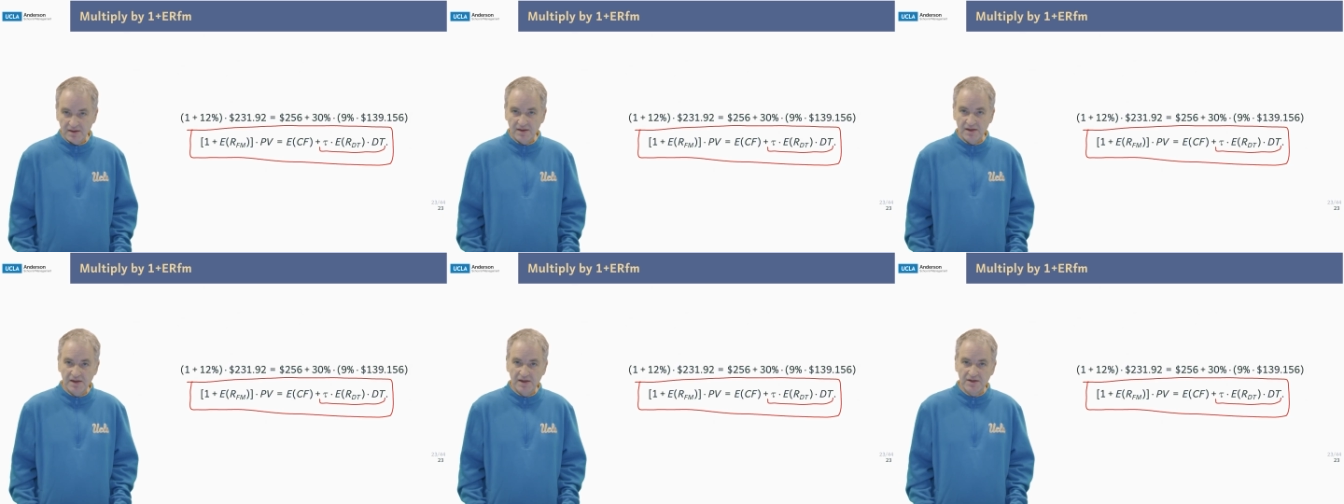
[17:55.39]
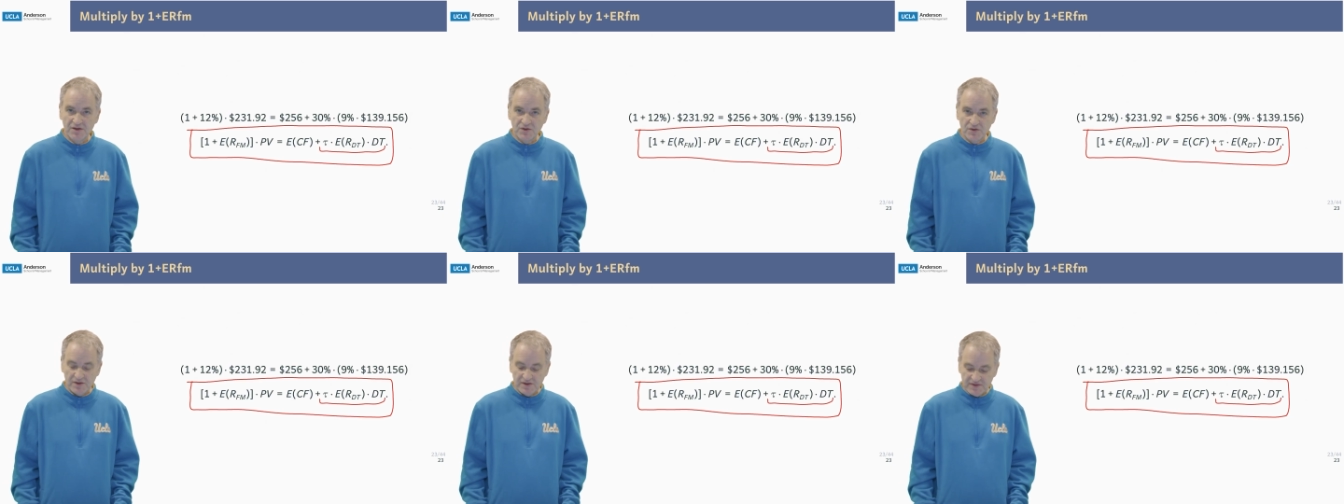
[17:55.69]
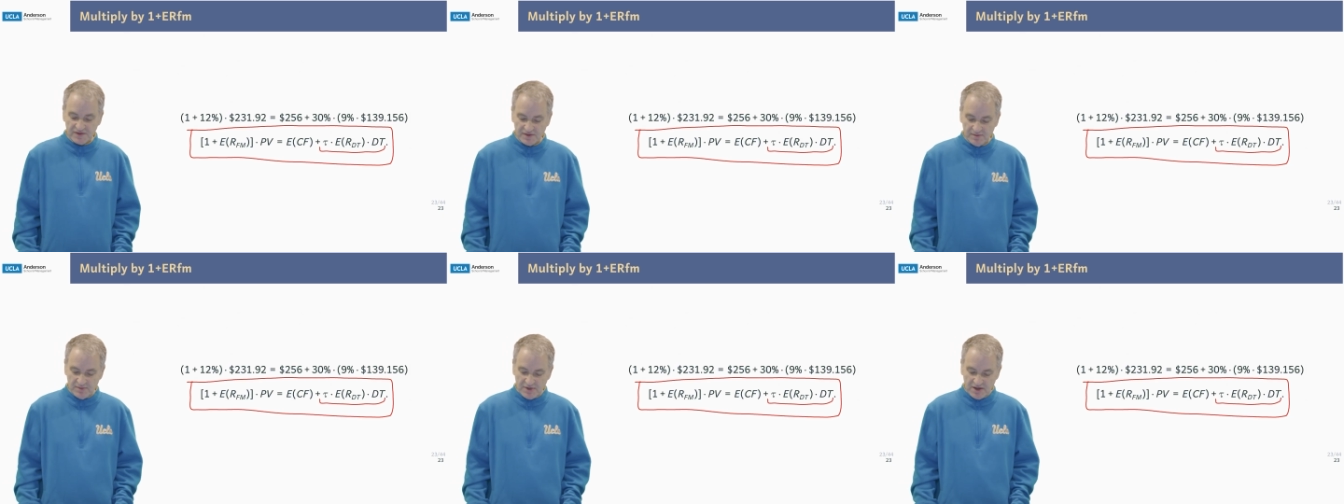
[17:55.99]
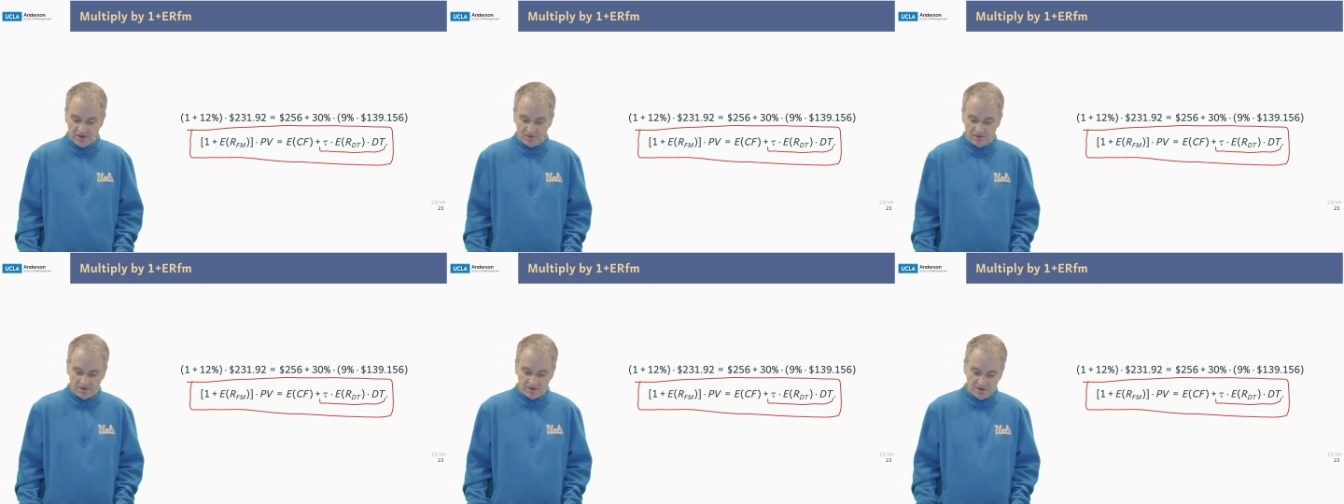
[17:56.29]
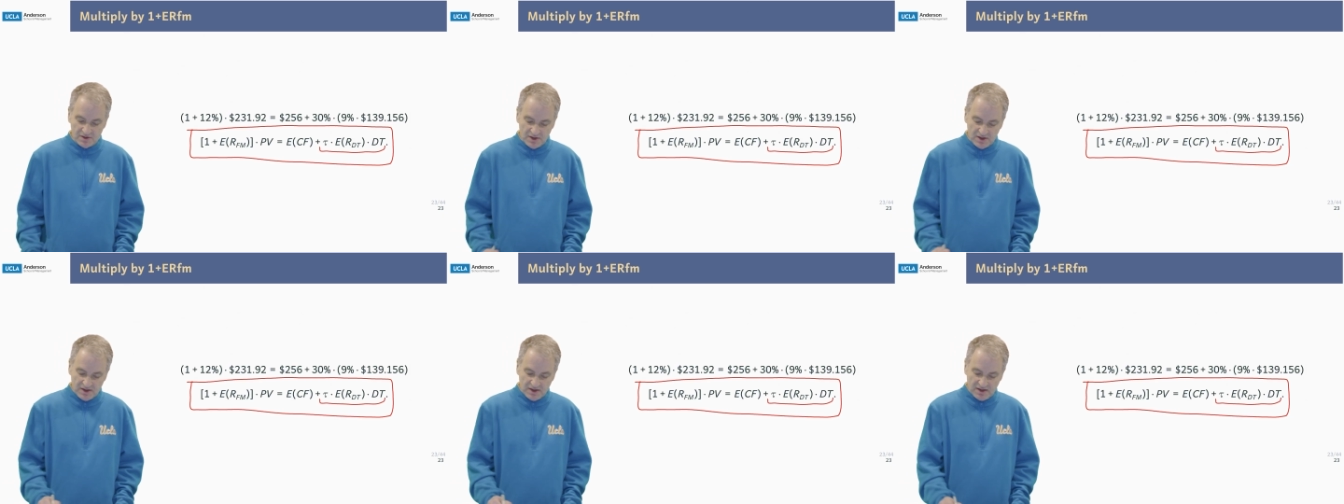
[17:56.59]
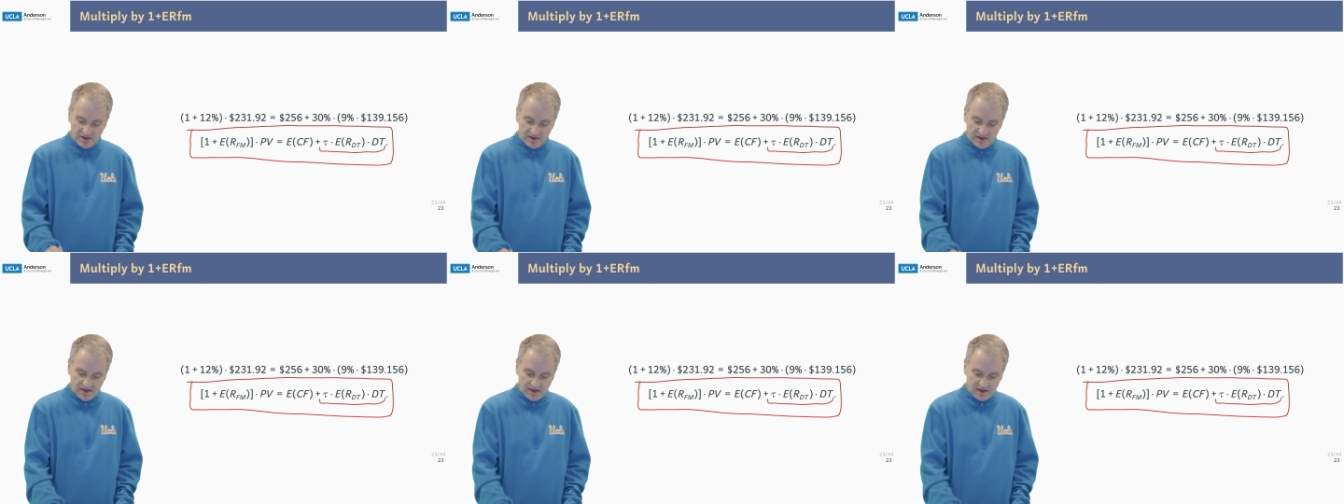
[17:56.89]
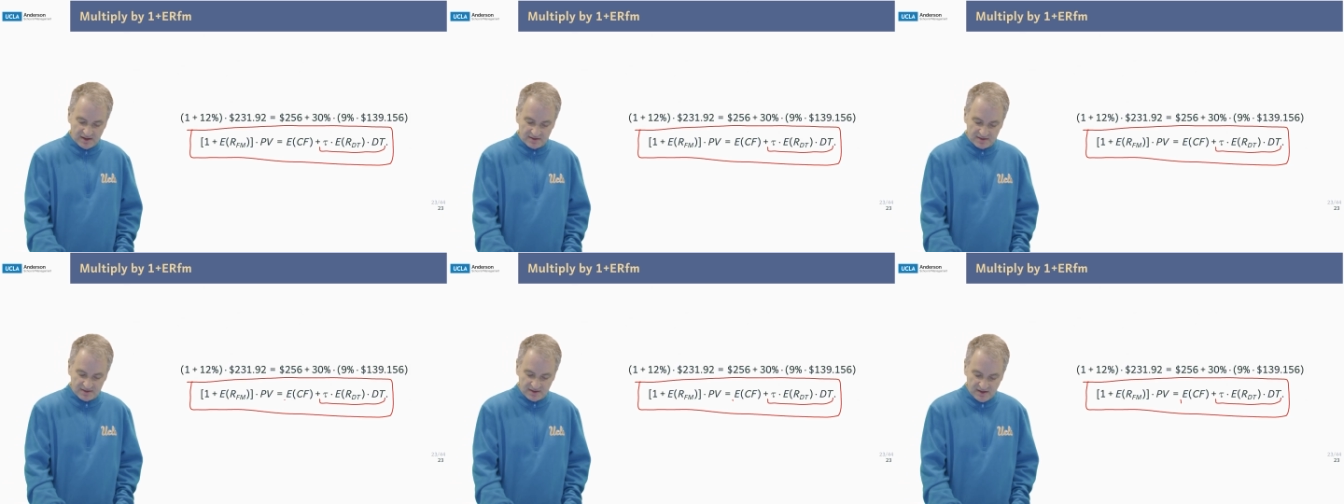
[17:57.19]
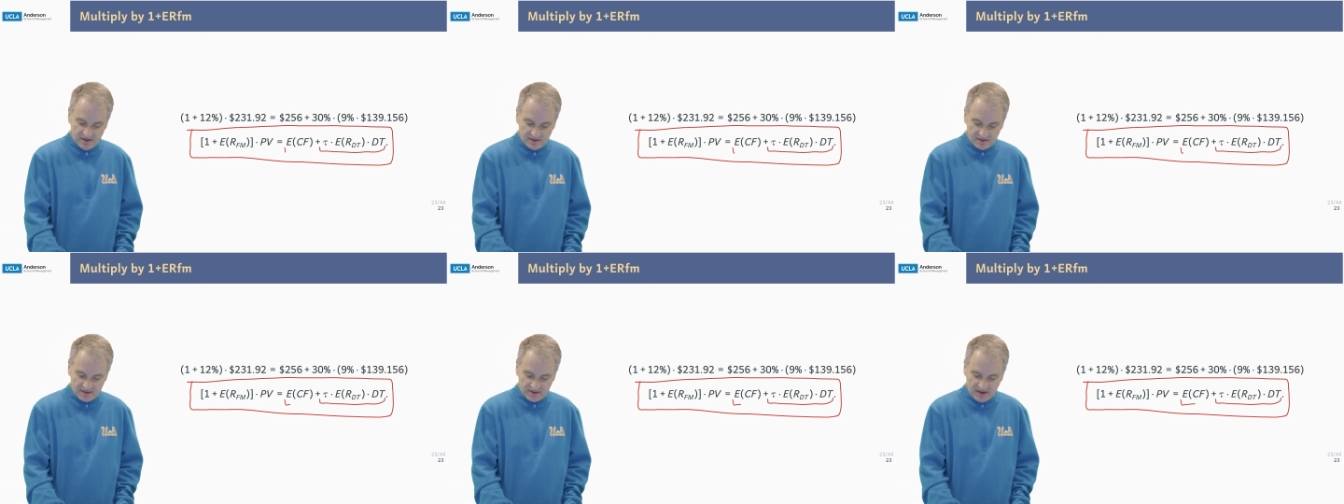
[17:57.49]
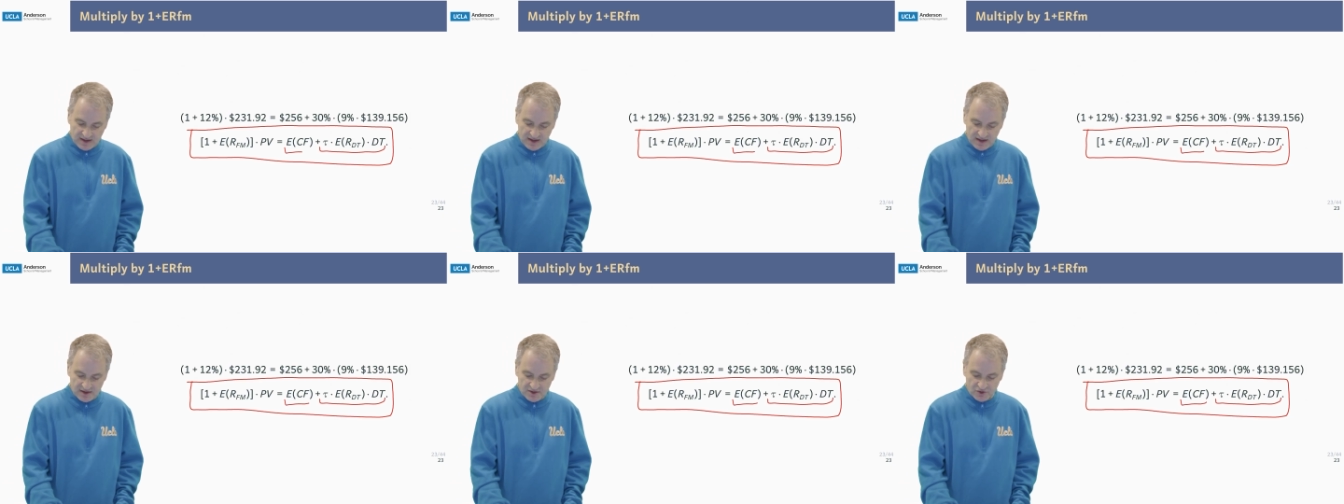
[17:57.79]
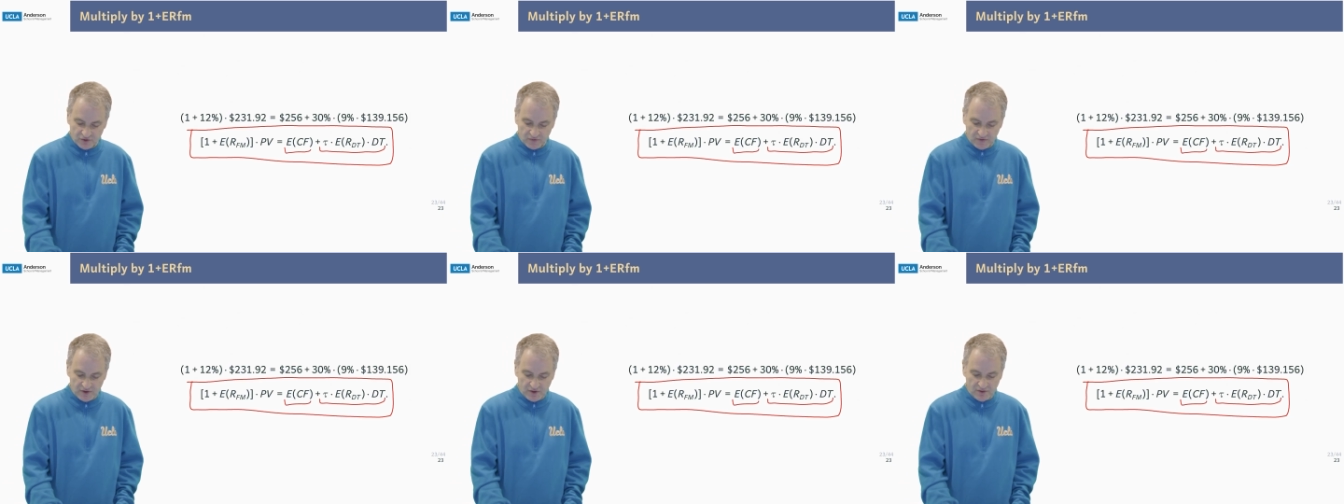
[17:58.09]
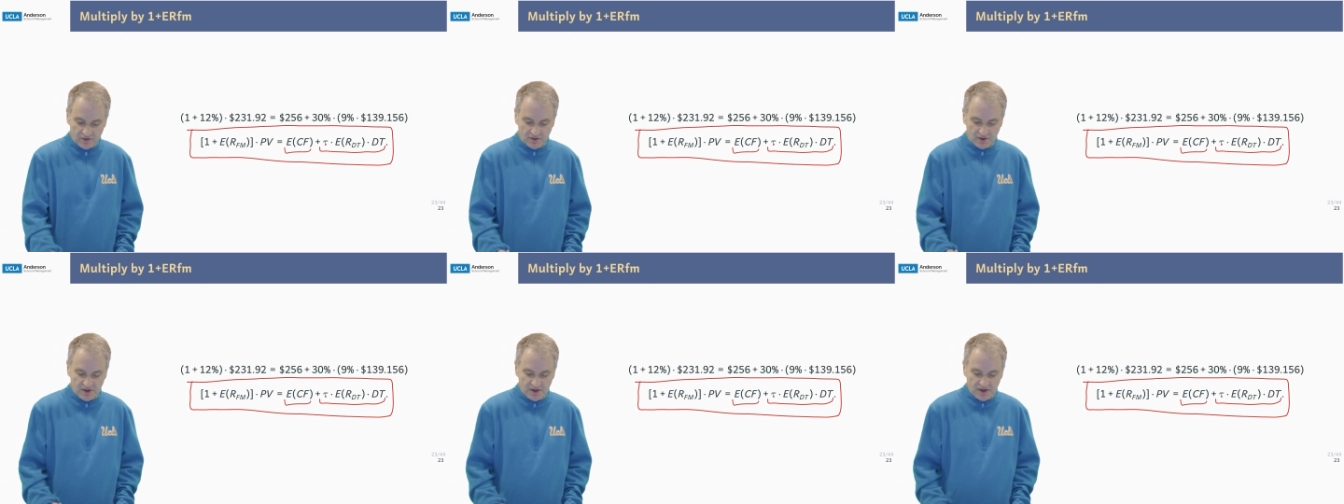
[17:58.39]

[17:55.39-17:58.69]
interest amount, next year's cash flow.